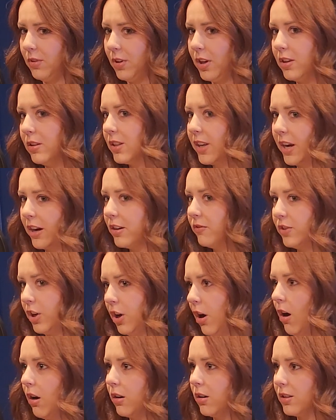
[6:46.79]
I was scared of
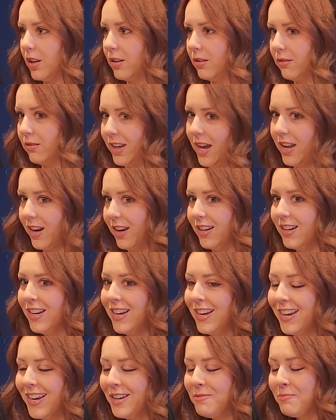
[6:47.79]
dogs. I don't get
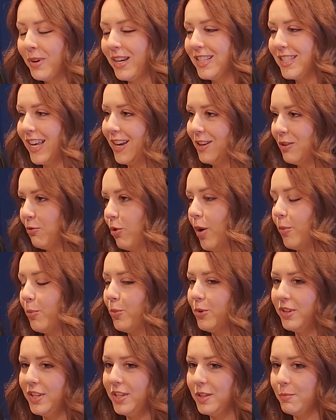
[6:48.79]
it because I grew up
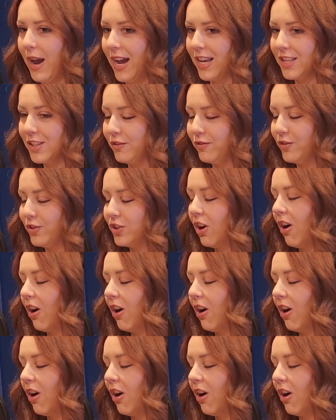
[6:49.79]
with these massive